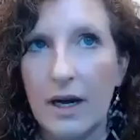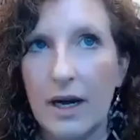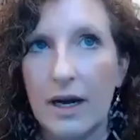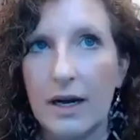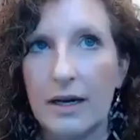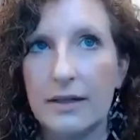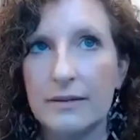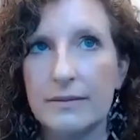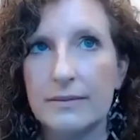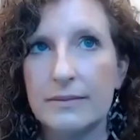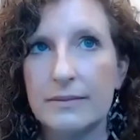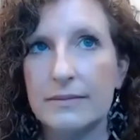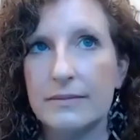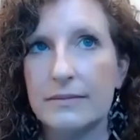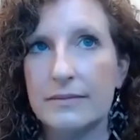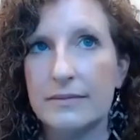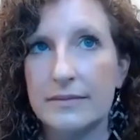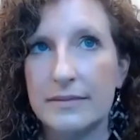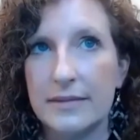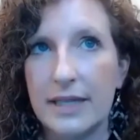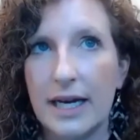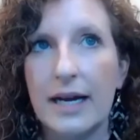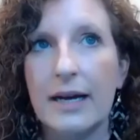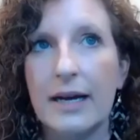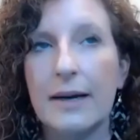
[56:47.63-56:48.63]
um,
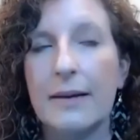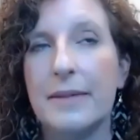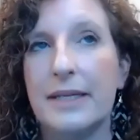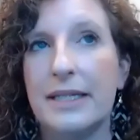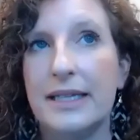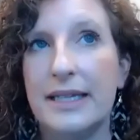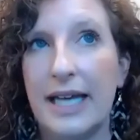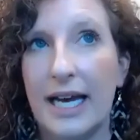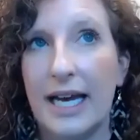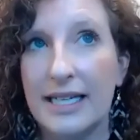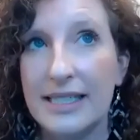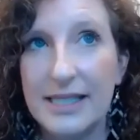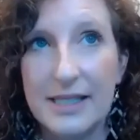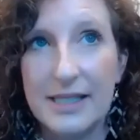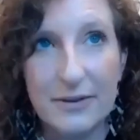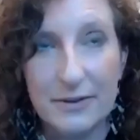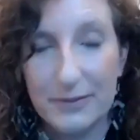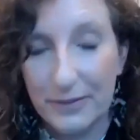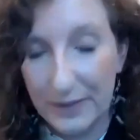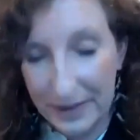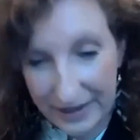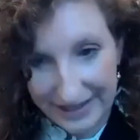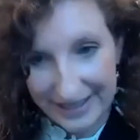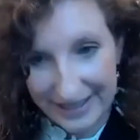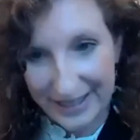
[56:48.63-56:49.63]
that I mean, that's a
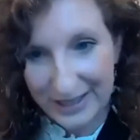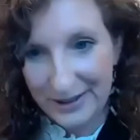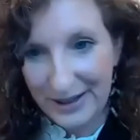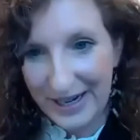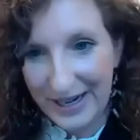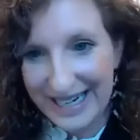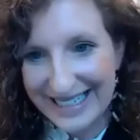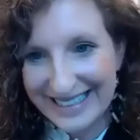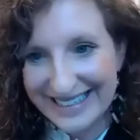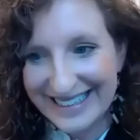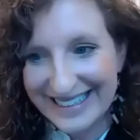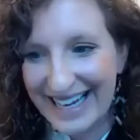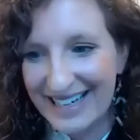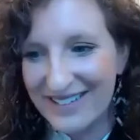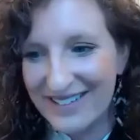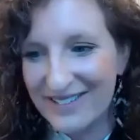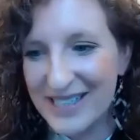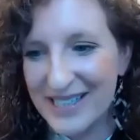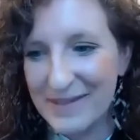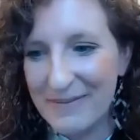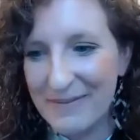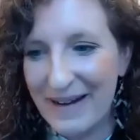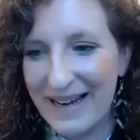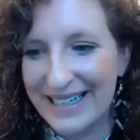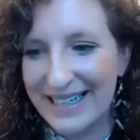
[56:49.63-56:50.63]
really great
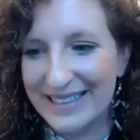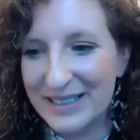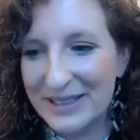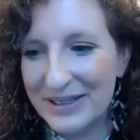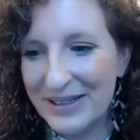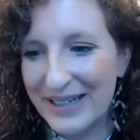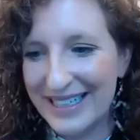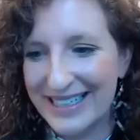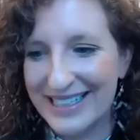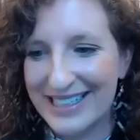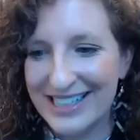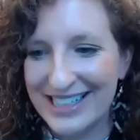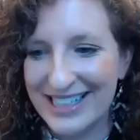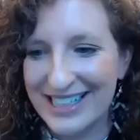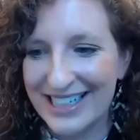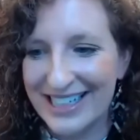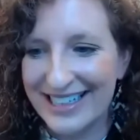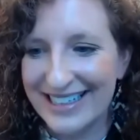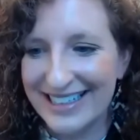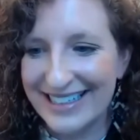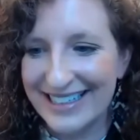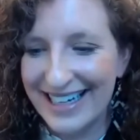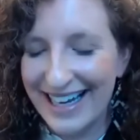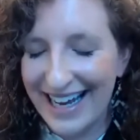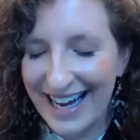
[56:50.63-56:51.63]
lifespan
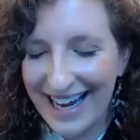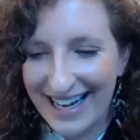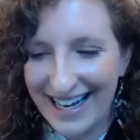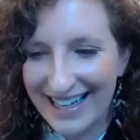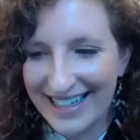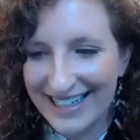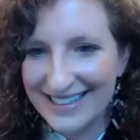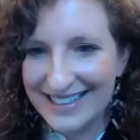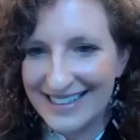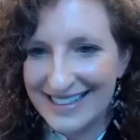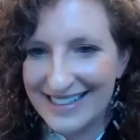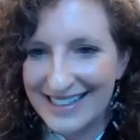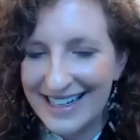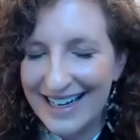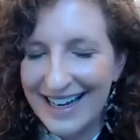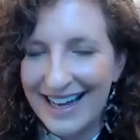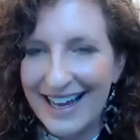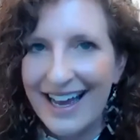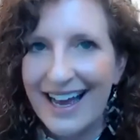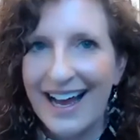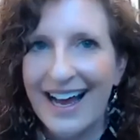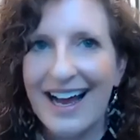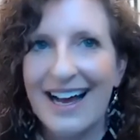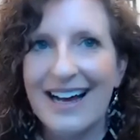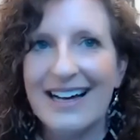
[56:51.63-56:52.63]
question, and
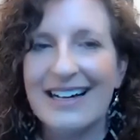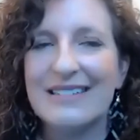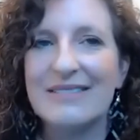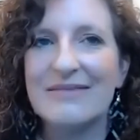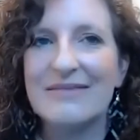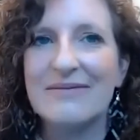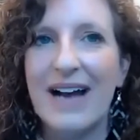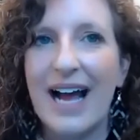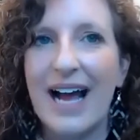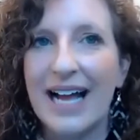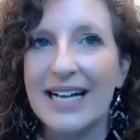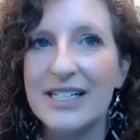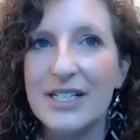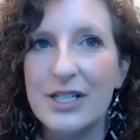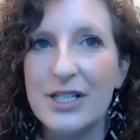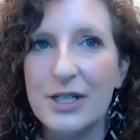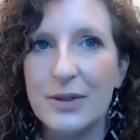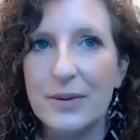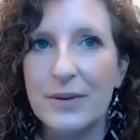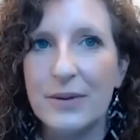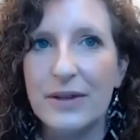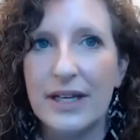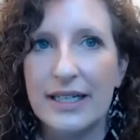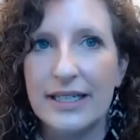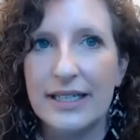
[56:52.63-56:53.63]
um, I
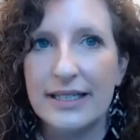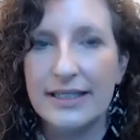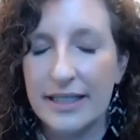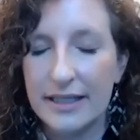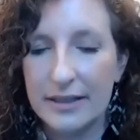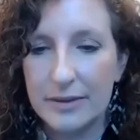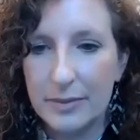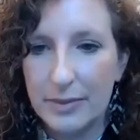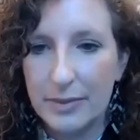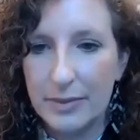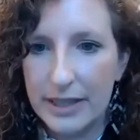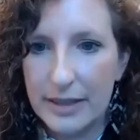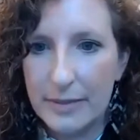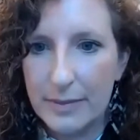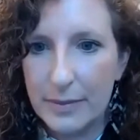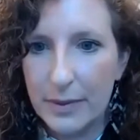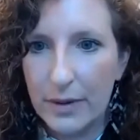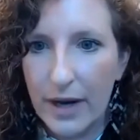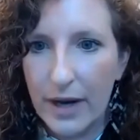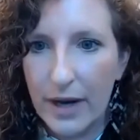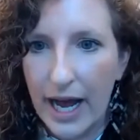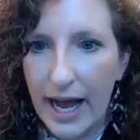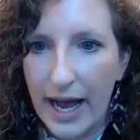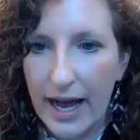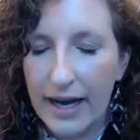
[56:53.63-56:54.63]
do think young people
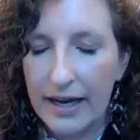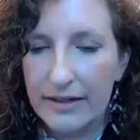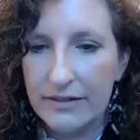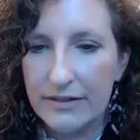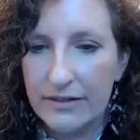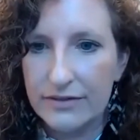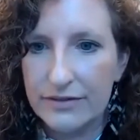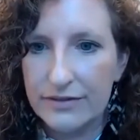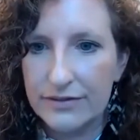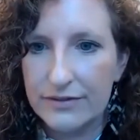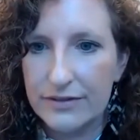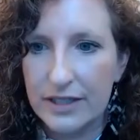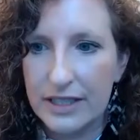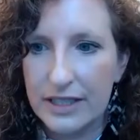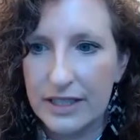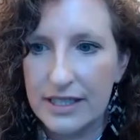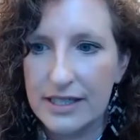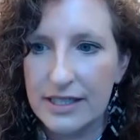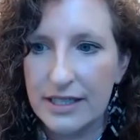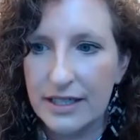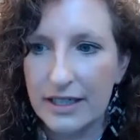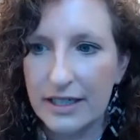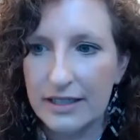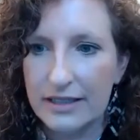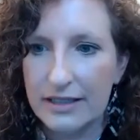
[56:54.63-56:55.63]
have a
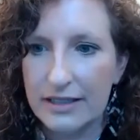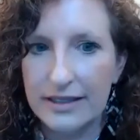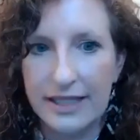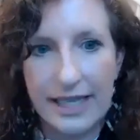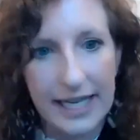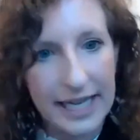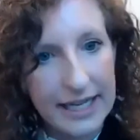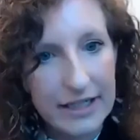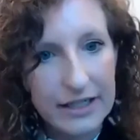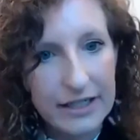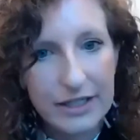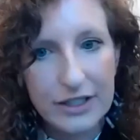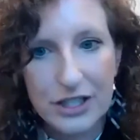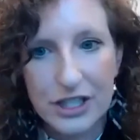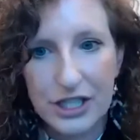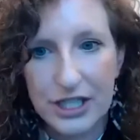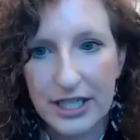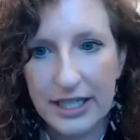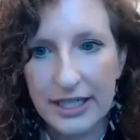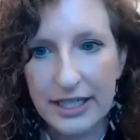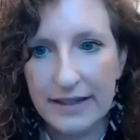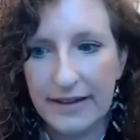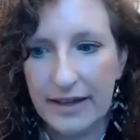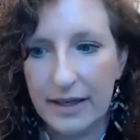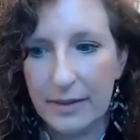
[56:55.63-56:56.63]
certain
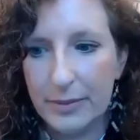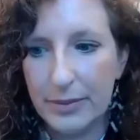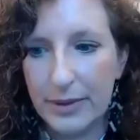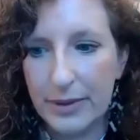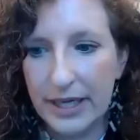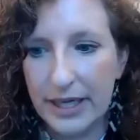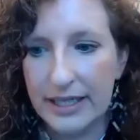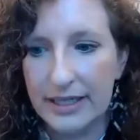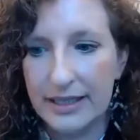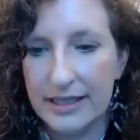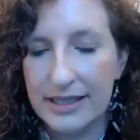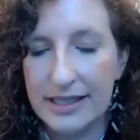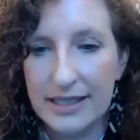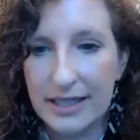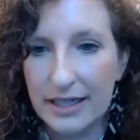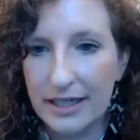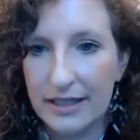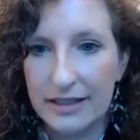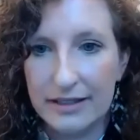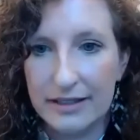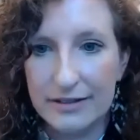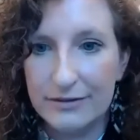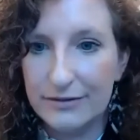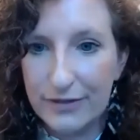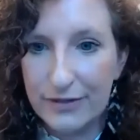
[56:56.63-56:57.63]
energy and they bring a
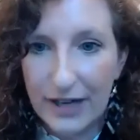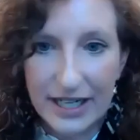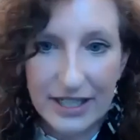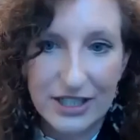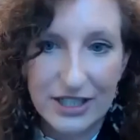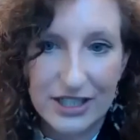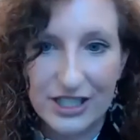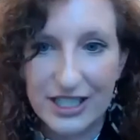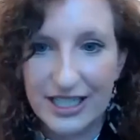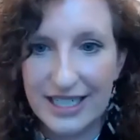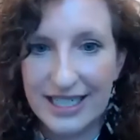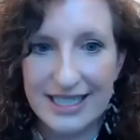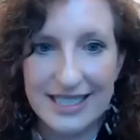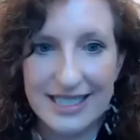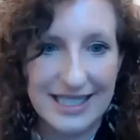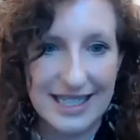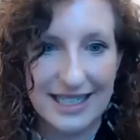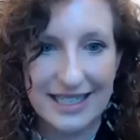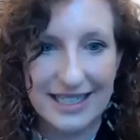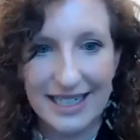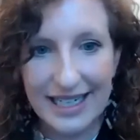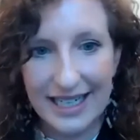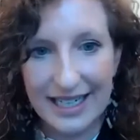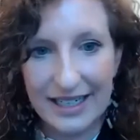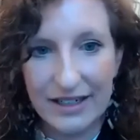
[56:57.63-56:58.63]
certain freshness
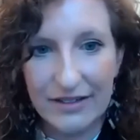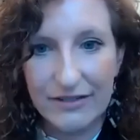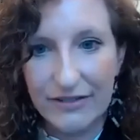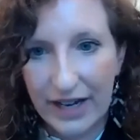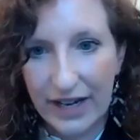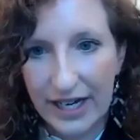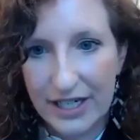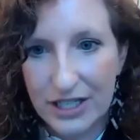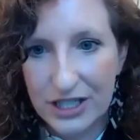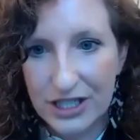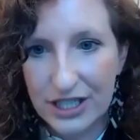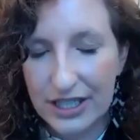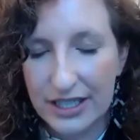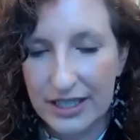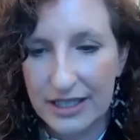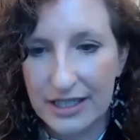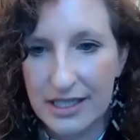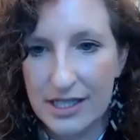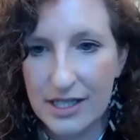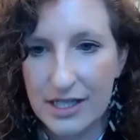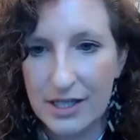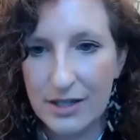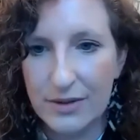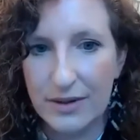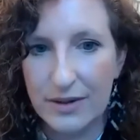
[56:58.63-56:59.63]
and innovation
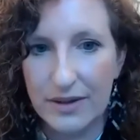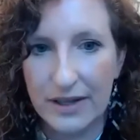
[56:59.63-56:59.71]
to